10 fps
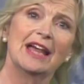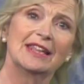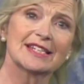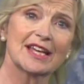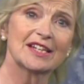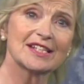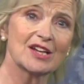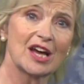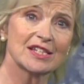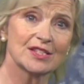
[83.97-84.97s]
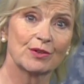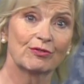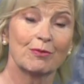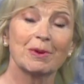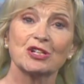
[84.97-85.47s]
The sunniest skies, though,
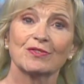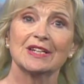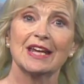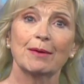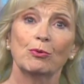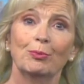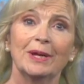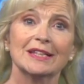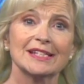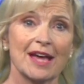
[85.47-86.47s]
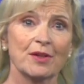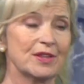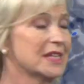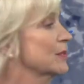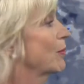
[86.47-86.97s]
for much of the day will be in the
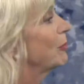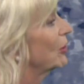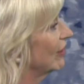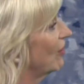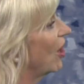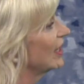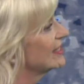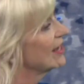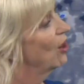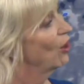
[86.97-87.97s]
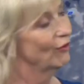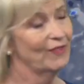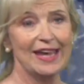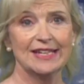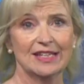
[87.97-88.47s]
southeast, where we could have highs of
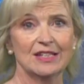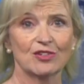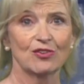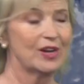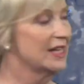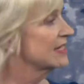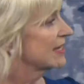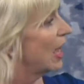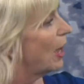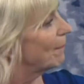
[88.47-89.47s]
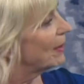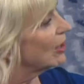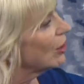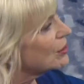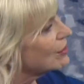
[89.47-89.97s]
18 degrees. But a
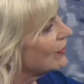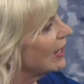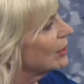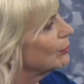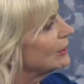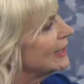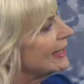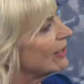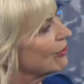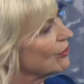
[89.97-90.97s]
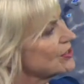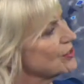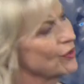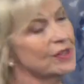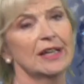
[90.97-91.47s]
lot of cloud will linger across
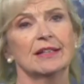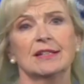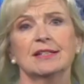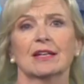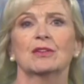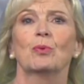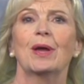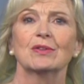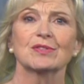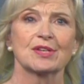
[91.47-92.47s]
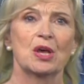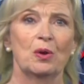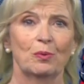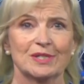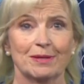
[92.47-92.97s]
northern England and Wales
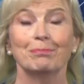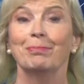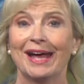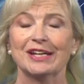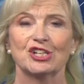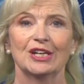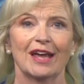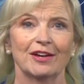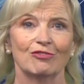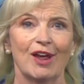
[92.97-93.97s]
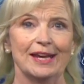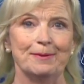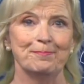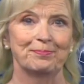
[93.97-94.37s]
with some patchy light rain.